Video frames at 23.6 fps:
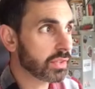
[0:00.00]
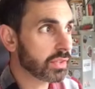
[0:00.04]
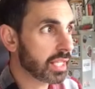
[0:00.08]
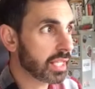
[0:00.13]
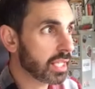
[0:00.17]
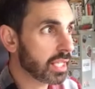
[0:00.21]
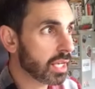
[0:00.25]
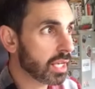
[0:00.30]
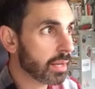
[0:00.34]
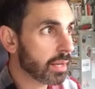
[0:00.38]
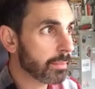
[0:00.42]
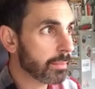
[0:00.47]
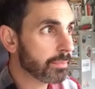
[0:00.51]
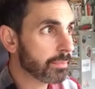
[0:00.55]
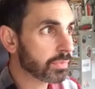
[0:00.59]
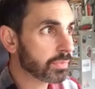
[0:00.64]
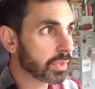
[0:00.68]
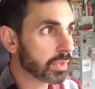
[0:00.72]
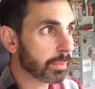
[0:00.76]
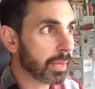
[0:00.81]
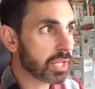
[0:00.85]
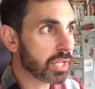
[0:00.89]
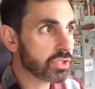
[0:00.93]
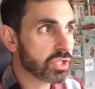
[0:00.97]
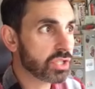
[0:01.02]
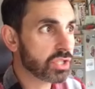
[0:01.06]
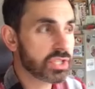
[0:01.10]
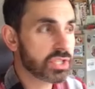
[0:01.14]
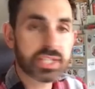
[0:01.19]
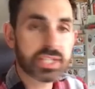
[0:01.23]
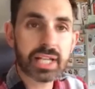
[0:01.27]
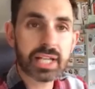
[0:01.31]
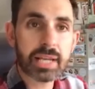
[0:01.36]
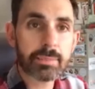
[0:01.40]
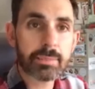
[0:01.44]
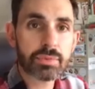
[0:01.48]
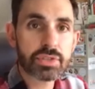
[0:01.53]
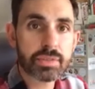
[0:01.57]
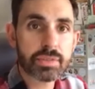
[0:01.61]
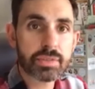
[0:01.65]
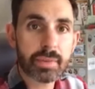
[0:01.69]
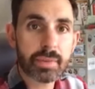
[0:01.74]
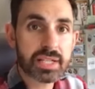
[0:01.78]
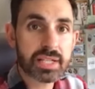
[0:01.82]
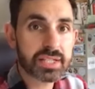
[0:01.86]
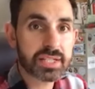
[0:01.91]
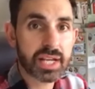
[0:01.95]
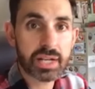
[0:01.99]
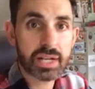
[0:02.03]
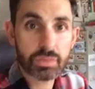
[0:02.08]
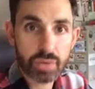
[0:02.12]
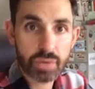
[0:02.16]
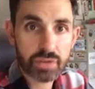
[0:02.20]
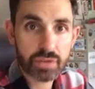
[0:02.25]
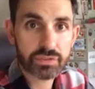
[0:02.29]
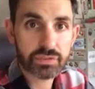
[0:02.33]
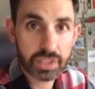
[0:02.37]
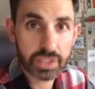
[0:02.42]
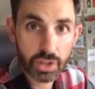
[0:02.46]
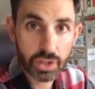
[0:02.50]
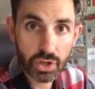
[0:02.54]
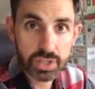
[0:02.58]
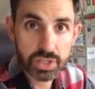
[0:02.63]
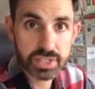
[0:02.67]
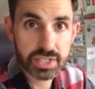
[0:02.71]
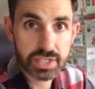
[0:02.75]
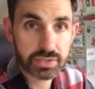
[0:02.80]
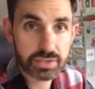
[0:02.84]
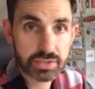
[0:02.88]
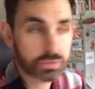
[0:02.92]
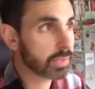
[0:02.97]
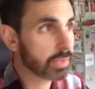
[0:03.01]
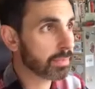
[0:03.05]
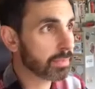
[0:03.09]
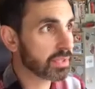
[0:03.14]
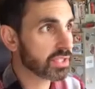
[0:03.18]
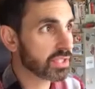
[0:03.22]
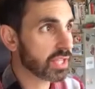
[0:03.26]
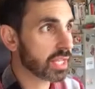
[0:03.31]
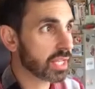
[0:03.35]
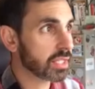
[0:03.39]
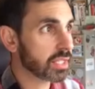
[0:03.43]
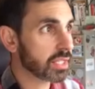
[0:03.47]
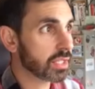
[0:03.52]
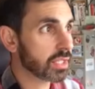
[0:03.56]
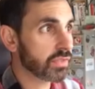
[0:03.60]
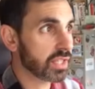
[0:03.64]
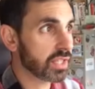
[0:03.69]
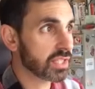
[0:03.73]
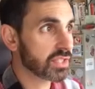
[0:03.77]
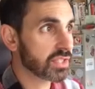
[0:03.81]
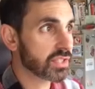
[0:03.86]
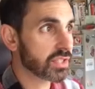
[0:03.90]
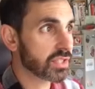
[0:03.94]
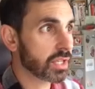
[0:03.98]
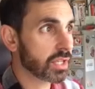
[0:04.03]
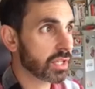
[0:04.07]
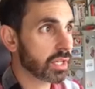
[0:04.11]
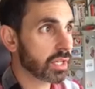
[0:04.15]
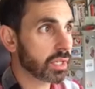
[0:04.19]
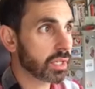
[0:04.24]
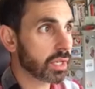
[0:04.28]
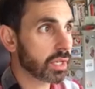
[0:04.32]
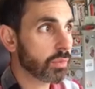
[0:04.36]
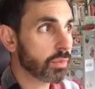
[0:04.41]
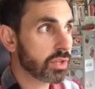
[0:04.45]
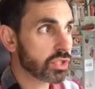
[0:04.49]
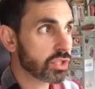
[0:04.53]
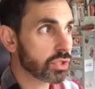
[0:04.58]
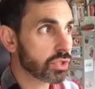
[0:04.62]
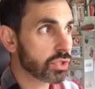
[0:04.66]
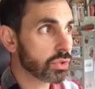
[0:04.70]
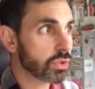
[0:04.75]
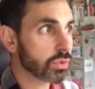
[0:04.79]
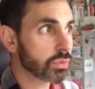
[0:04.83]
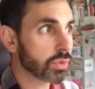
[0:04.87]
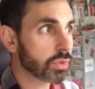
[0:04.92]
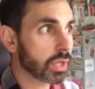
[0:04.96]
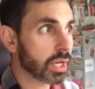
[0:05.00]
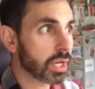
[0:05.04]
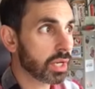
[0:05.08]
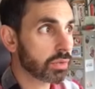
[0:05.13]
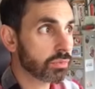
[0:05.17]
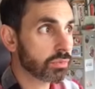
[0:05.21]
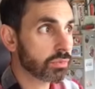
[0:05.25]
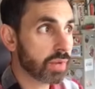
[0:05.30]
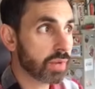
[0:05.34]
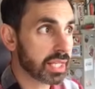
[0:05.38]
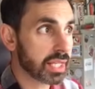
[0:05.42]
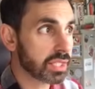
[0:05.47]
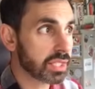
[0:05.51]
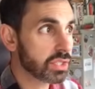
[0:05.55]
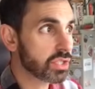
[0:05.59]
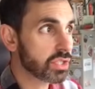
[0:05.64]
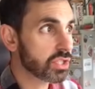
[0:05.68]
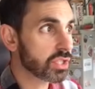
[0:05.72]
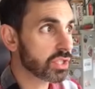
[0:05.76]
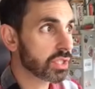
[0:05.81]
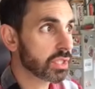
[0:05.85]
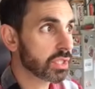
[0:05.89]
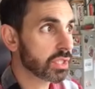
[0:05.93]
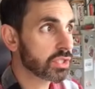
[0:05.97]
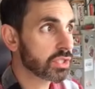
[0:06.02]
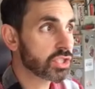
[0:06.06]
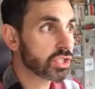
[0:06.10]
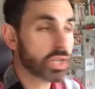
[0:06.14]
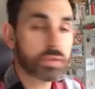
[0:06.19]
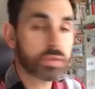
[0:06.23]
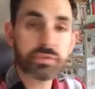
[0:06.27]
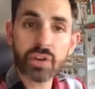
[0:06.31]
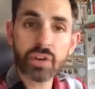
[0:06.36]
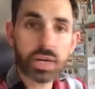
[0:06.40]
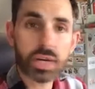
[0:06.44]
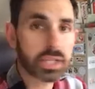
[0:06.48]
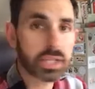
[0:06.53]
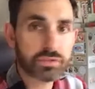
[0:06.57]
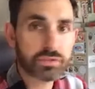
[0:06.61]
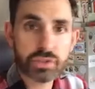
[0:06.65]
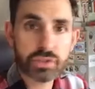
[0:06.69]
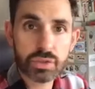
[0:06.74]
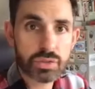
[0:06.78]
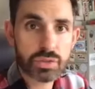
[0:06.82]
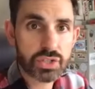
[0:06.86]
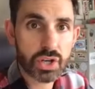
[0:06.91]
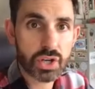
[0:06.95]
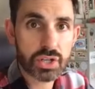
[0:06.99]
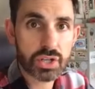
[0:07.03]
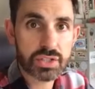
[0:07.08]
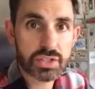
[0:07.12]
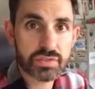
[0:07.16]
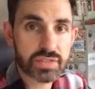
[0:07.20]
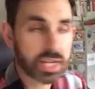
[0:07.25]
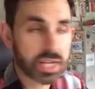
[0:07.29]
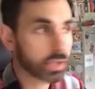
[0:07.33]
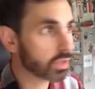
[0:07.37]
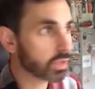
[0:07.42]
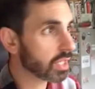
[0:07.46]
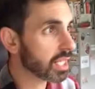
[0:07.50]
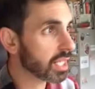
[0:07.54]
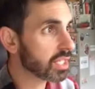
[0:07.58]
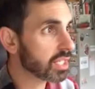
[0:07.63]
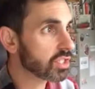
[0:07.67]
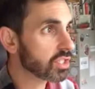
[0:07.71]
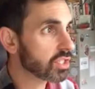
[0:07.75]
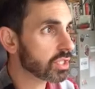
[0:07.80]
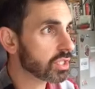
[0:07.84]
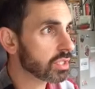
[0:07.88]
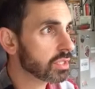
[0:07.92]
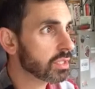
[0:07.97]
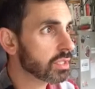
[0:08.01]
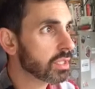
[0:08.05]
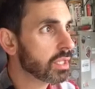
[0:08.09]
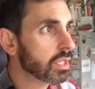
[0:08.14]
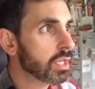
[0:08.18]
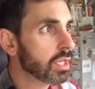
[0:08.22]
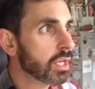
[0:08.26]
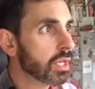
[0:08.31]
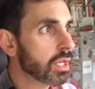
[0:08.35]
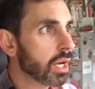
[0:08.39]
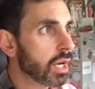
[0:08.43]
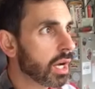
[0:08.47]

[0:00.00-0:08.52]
that the battery is still able to maintain roughly 93% of its original range, showed very few signs of degradation.